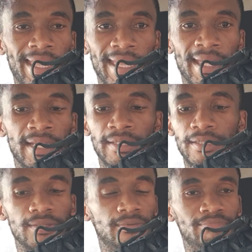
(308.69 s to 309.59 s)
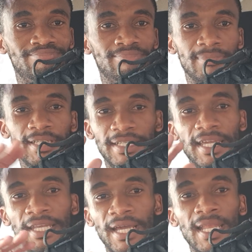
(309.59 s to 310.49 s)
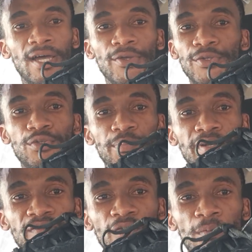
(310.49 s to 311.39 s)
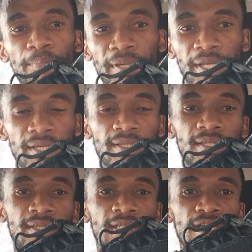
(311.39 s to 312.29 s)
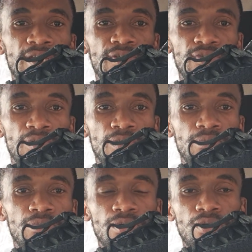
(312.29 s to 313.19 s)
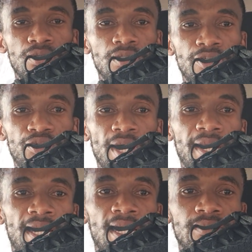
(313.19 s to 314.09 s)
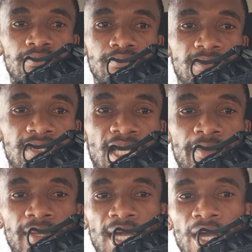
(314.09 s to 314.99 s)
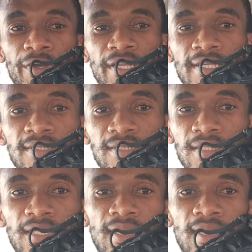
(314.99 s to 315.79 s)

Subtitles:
and it can allow you to perform better. So try it out, tell me how it is.